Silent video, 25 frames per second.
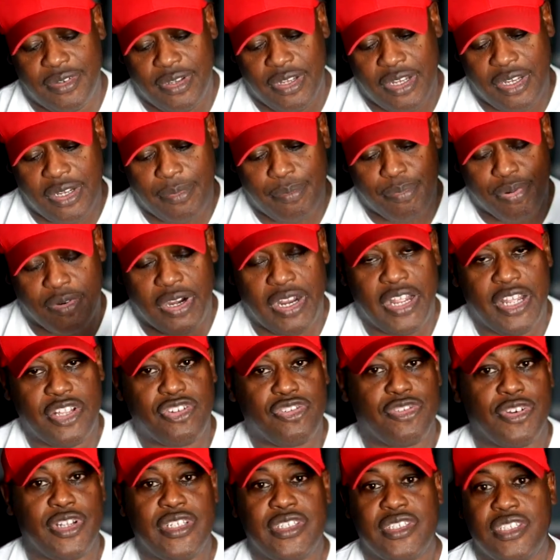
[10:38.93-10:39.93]
Uh, Brian
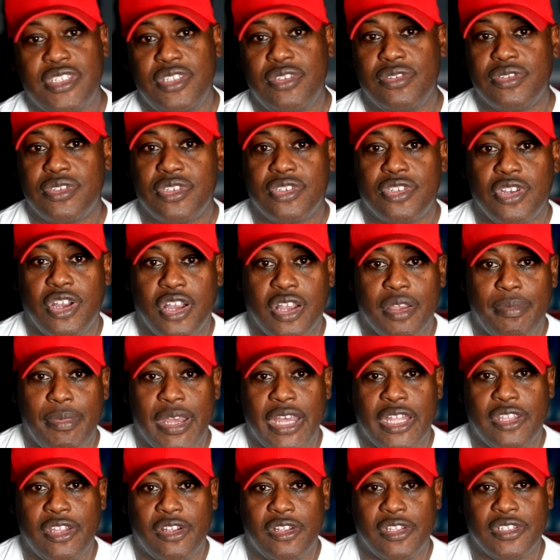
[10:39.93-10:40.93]
Tracy used to talk
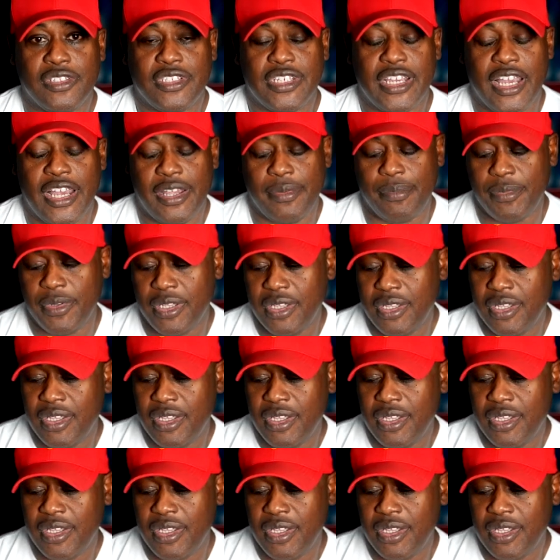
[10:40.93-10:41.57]
about it all the time.